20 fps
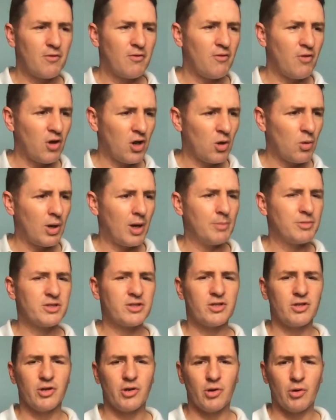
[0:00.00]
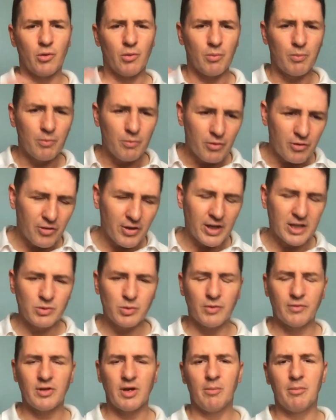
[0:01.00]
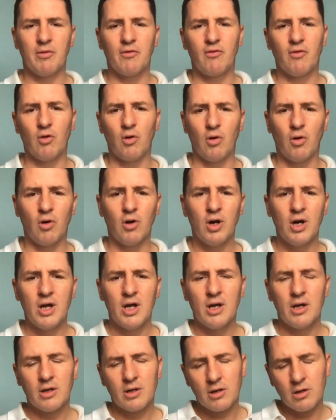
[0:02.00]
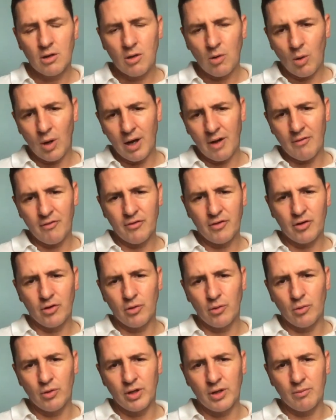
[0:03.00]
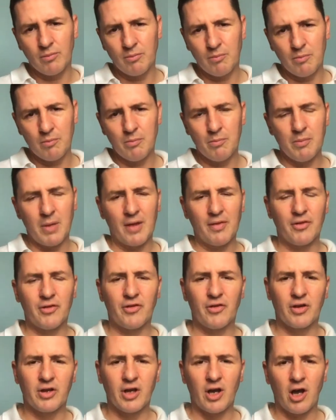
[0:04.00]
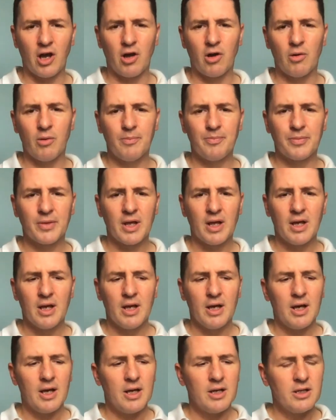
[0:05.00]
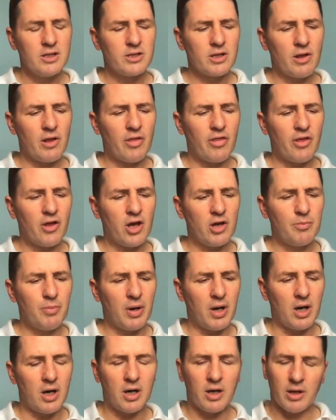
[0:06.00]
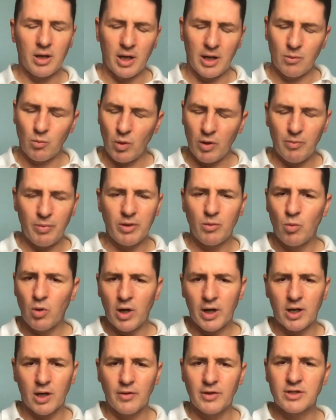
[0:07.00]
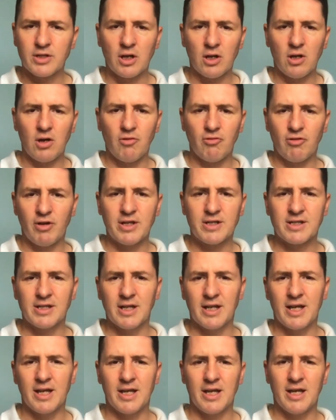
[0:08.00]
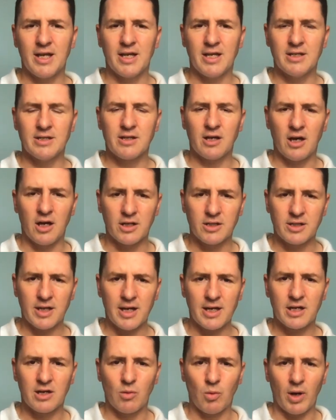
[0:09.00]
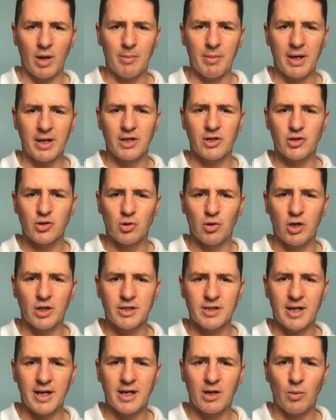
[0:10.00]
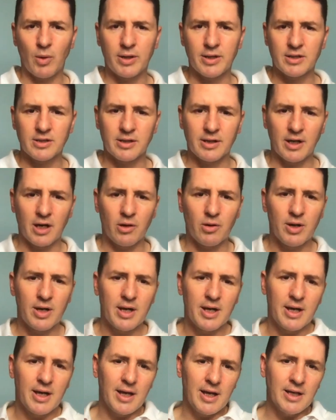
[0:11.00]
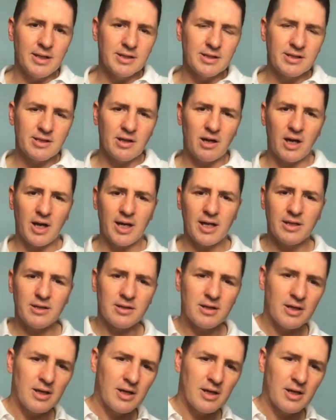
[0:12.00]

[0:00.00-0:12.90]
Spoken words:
follow-ups to things we've done before quite a few months ago. So the third part, and we've been working on this a lot recently, is her takeaway, making sure her takeaway doesn't go inside.